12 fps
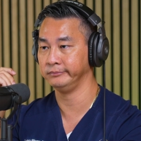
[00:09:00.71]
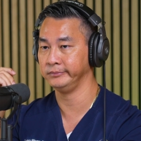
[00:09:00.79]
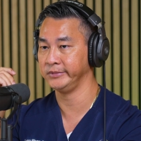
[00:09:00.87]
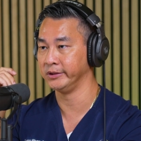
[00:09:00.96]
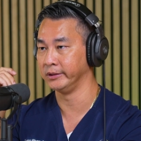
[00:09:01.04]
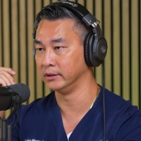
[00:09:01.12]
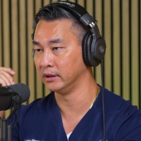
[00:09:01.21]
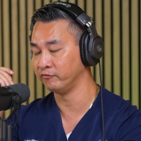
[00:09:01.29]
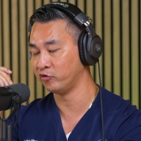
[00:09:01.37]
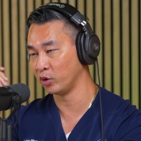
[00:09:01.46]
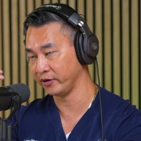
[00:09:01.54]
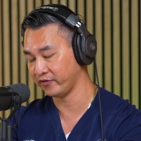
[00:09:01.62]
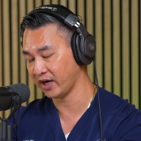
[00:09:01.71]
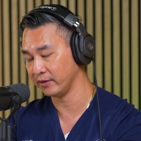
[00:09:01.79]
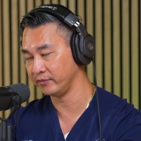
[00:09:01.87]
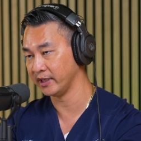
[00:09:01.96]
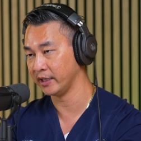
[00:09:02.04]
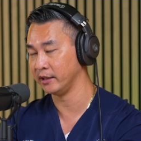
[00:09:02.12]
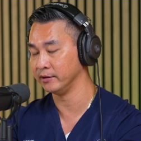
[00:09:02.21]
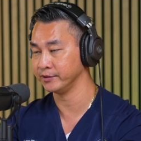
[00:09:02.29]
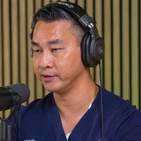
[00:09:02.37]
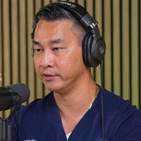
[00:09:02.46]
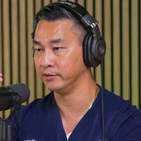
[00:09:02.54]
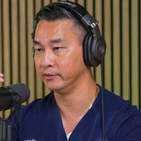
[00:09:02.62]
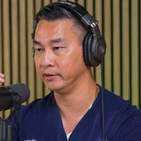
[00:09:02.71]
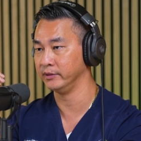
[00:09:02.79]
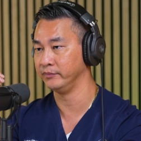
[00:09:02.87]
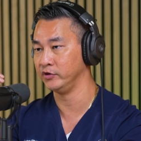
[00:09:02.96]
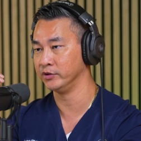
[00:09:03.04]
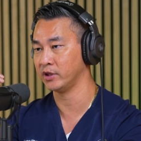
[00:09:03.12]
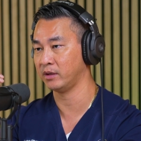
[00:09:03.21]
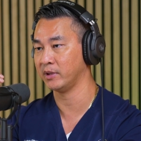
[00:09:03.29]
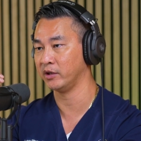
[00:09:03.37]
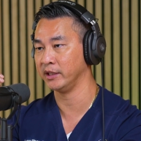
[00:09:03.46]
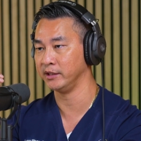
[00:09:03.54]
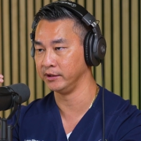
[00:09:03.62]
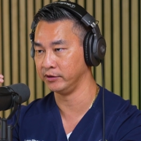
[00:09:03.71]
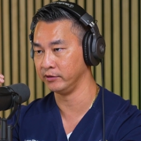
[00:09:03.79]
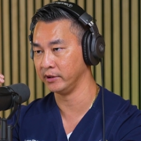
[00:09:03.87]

you know, I'm 45 now. So if you're talking about 83,